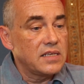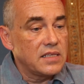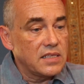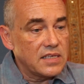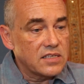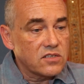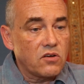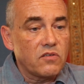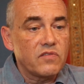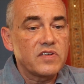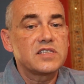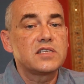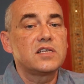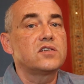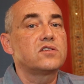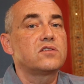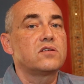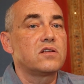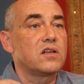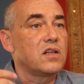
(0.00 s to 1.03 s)
in this
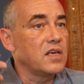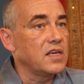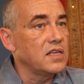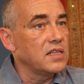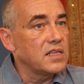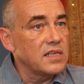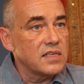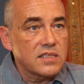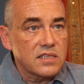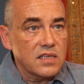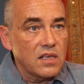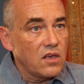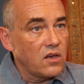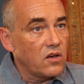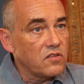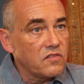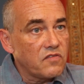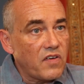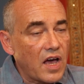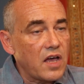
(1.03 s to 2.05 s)
conversation, in this
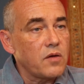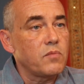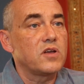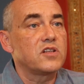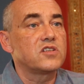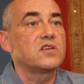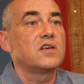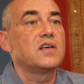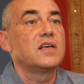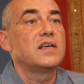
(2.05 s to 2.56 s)
environment.